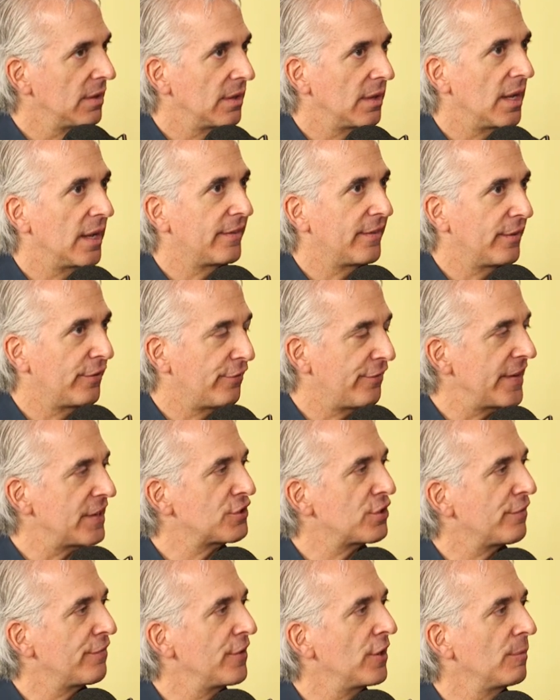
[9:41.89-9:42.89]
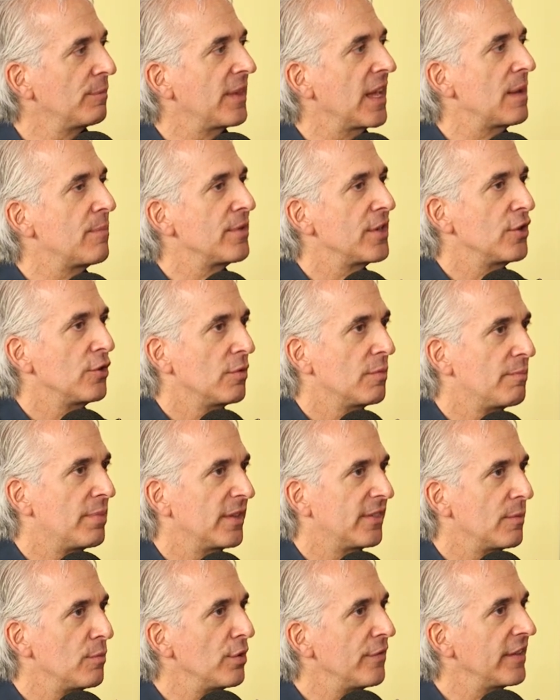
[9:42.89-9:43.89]
That's his feature film debut,
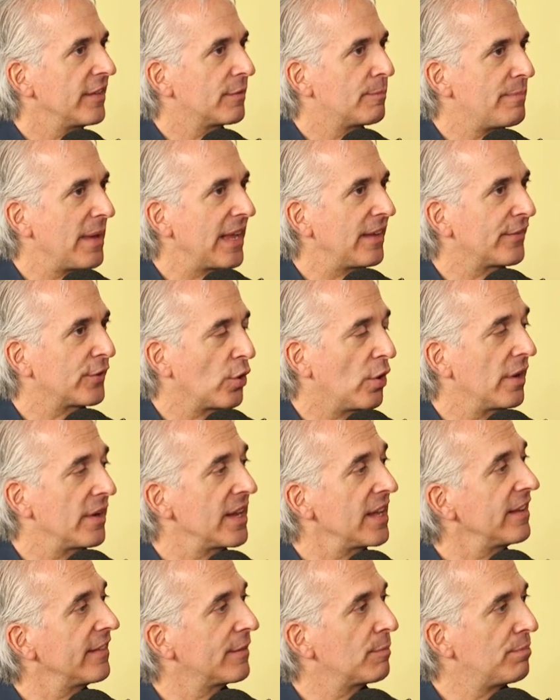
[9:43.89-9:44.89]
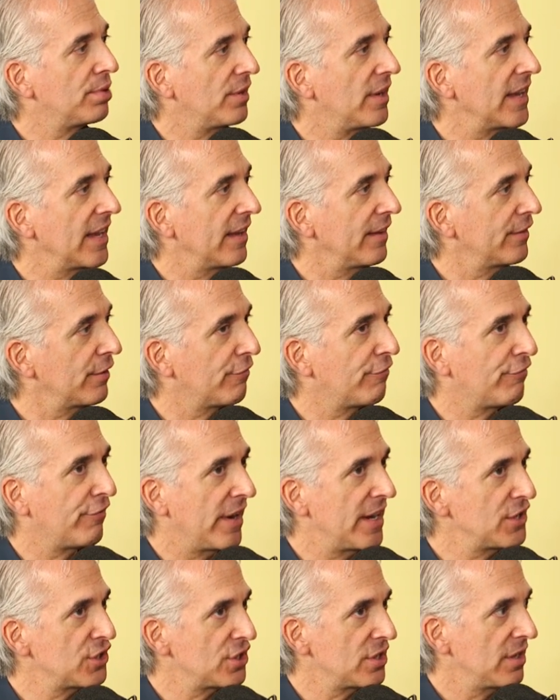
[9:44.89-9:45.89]
but the movie is based on his play. He's a
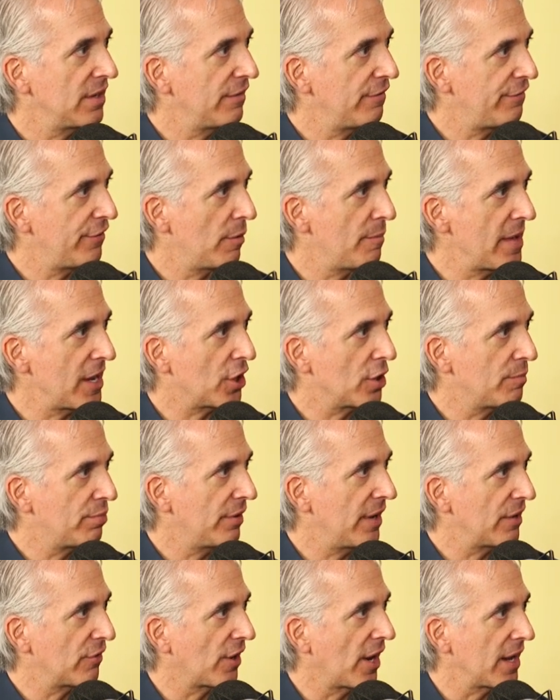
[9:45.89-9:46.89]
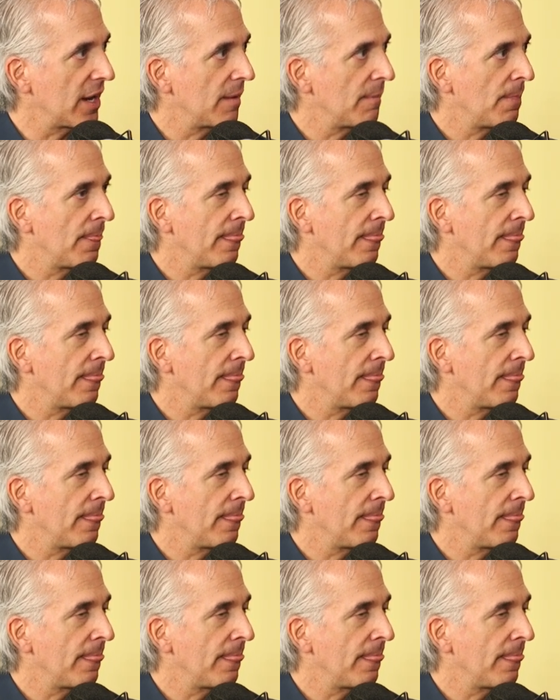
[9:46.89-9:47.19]
French filmmaker playwright.